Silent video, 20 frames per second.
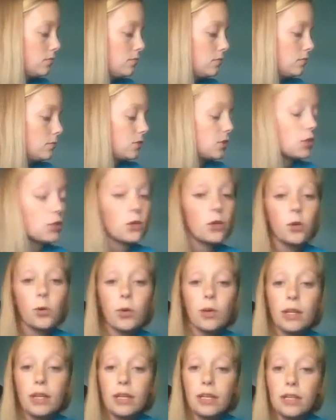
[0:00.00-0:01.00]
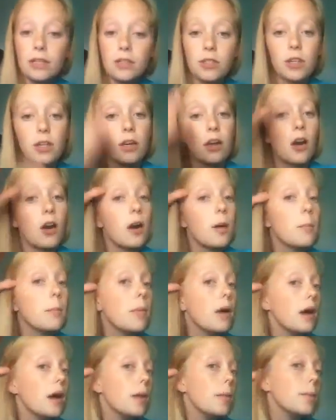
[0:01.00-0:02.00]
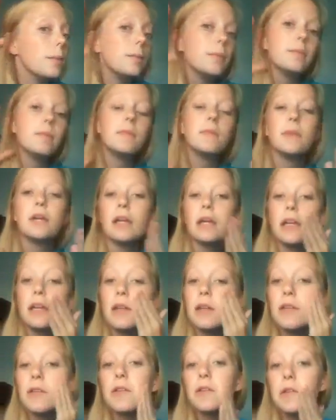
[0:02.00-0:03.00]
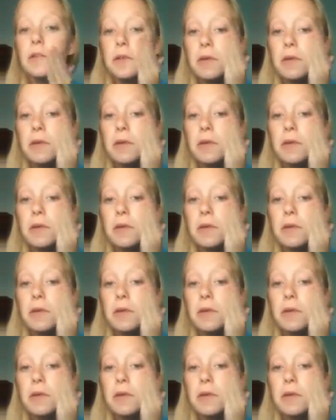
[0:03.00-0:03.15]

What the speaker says: to oily is our Calm Balm, and it's